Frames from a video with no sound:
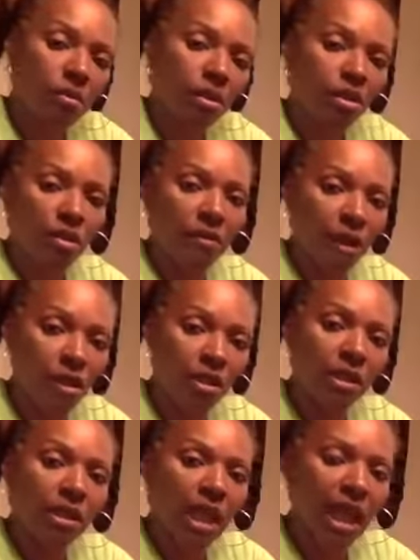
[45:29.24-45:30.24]
your
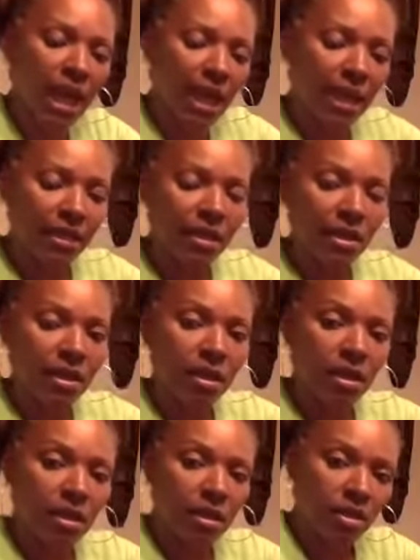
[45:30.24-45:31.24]
vertical lines,
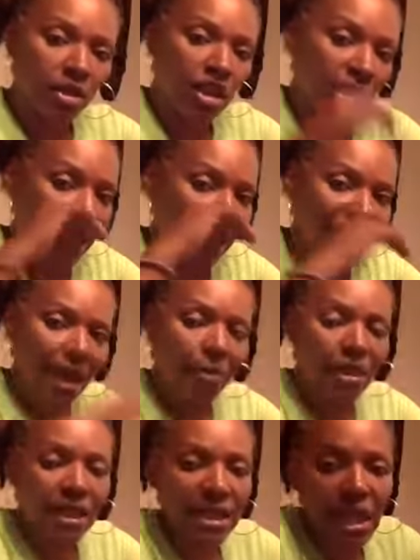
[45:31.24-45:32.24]
just like that
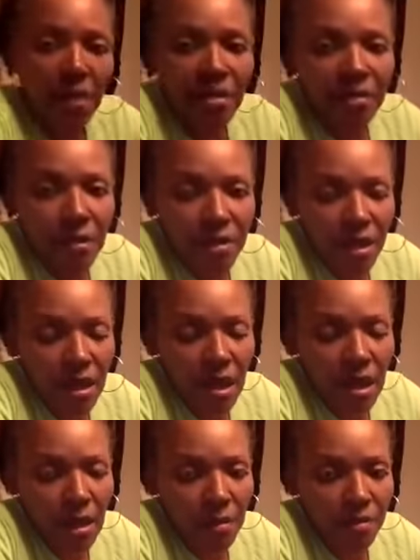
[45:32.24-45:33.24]
one that's coming from
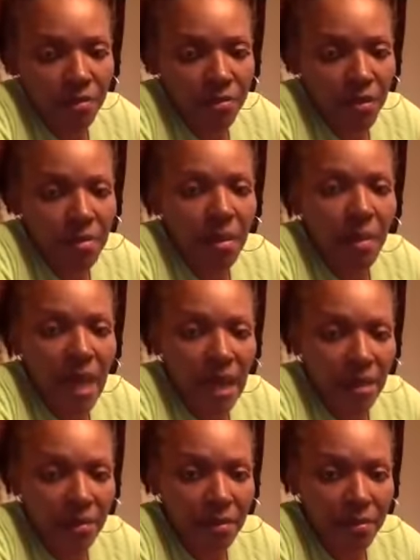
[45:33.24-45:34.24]
the bottom.